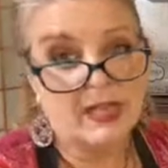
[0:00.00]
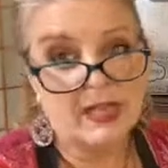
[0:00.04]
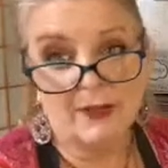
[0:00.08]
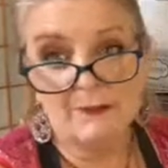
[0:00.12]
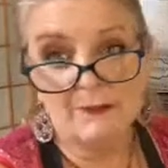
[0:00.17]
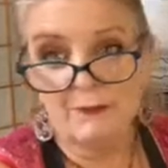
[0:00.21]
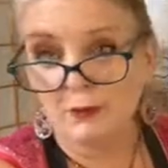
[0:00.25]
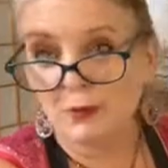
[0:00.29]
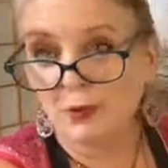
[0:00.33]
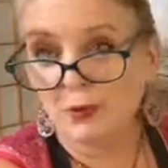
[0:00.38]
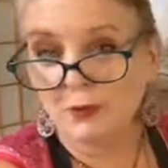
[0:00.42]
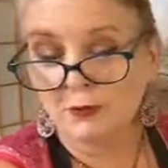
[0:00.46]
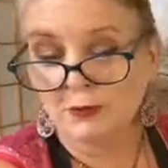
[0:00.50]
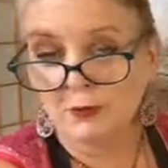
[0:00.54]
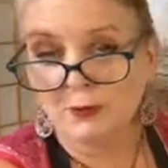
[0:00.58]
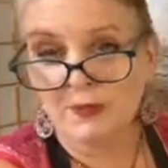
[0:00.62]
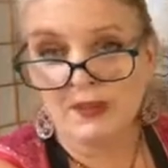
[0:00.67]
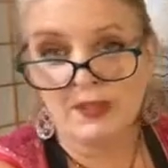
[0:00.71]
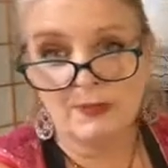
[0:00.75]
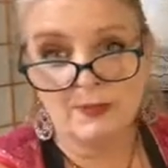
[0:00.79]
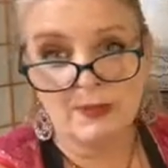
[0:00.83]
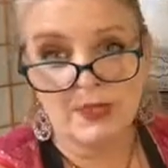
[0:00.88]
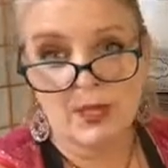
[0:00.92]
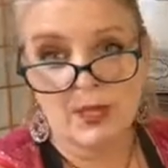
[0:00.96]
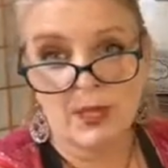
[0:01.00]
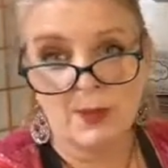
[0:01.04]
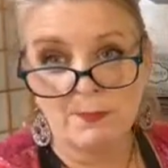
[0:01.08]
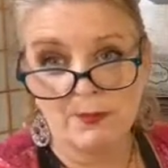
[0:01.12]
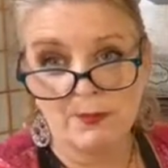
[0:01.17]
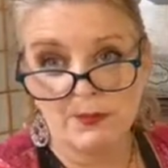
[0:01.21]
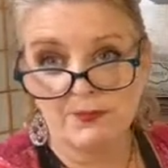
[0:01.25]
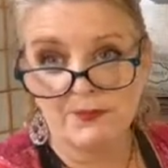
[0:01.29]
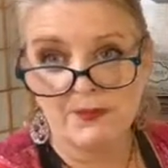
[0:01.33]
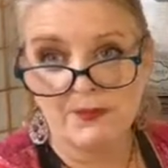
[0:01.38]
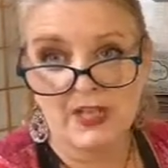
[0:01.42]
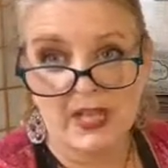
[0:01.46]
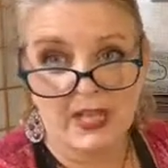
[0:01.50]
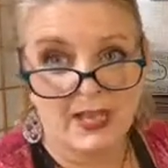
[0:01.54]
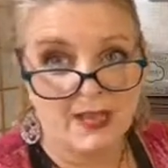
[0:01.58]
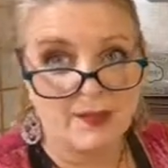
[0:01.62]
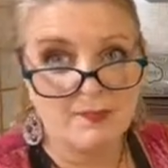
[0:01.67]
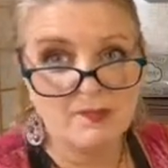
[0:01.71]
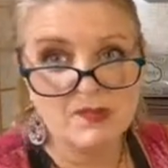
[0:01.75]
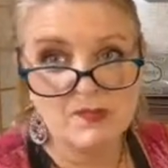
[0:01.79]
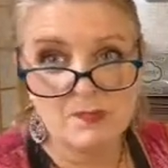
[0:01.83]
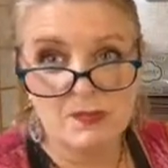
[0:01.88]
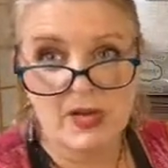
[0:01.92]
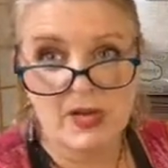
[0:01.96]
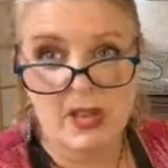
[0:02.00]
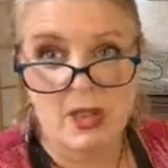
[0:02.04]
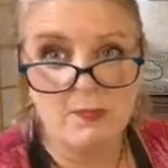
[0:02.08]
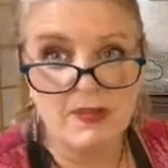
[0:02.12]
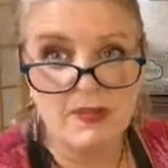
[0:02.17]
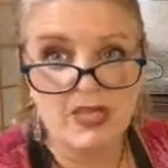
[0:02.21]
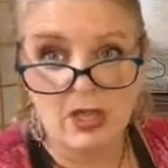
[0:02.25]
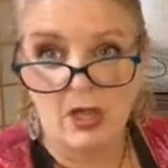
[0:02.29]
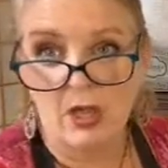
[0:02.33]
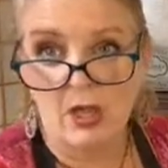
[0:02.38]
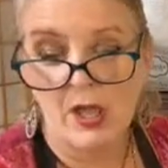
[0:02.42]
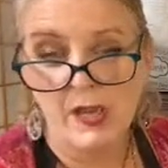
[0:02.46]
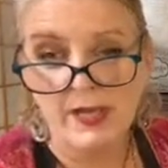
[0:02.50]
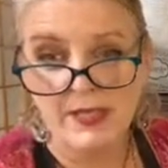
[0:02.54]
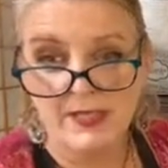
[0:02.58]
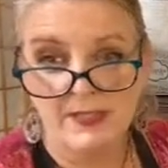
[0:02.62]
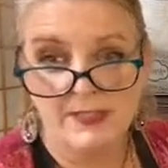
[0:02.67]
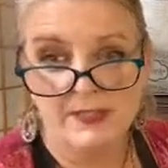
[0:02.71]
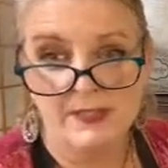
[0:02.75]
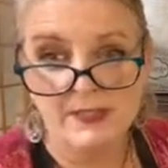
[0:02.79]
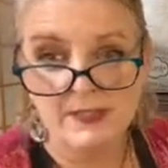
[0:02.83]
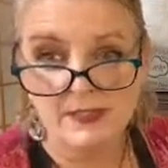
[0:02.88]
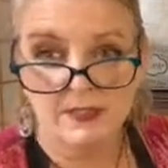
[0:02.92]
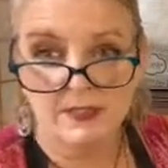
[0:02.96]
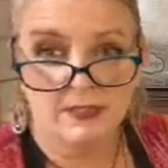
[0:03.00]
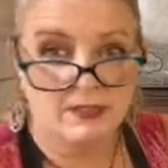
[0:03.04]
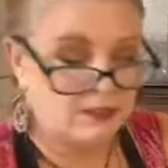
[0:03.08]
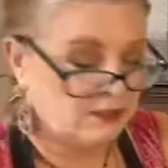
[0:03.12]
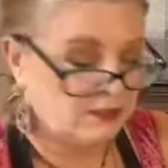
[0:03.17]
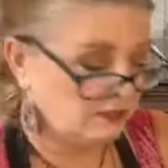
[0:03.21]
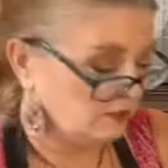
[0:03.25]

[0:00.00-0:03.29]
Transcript: I've worked with them a couple of times, but I'll be honest.